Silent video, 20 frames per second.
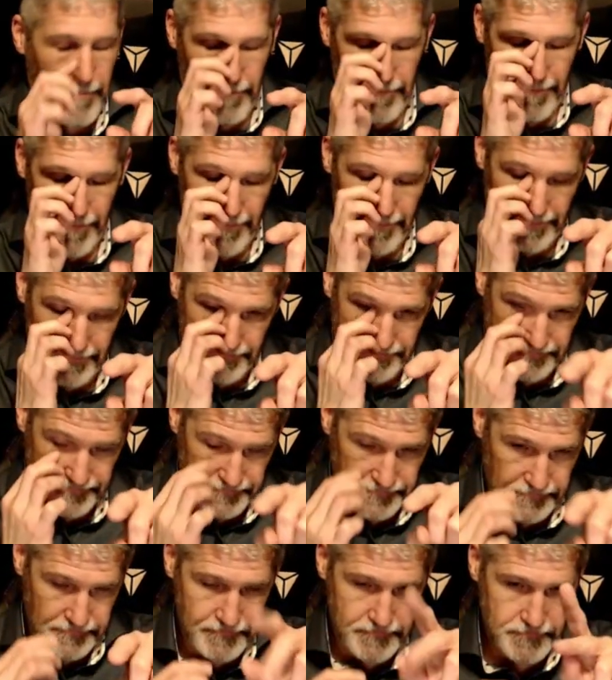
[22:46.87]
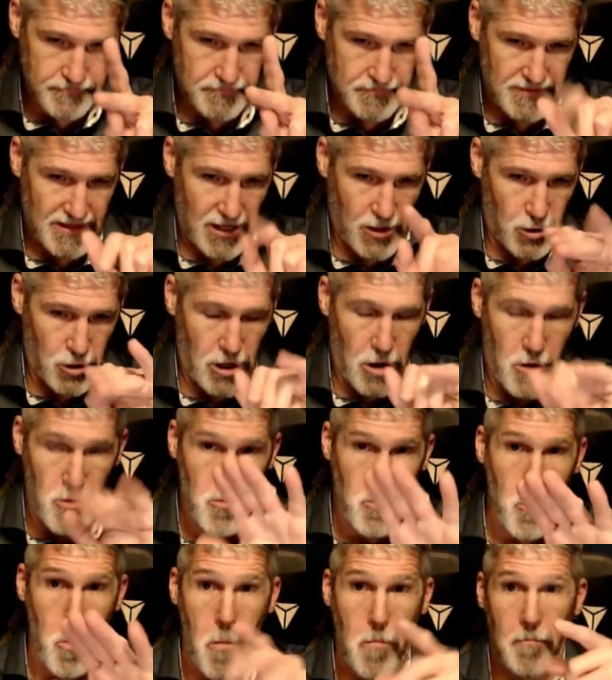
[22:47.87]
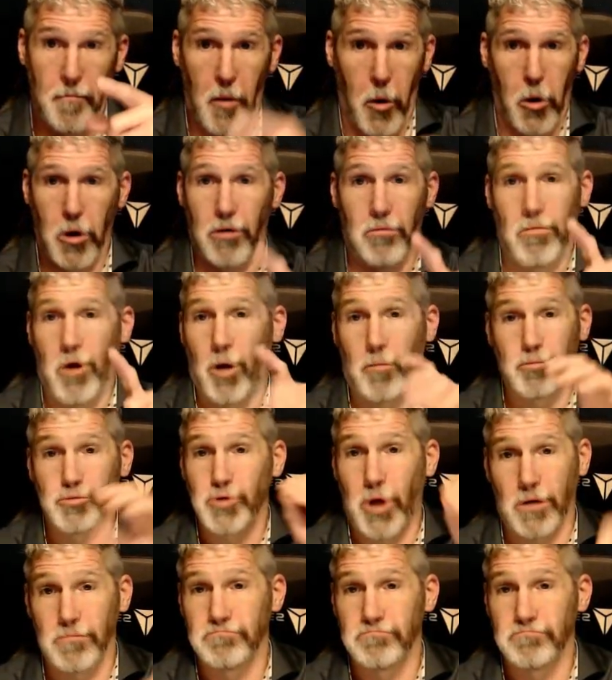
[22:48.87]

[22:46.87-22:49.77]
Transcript: Yeah, I just wanted to add on to what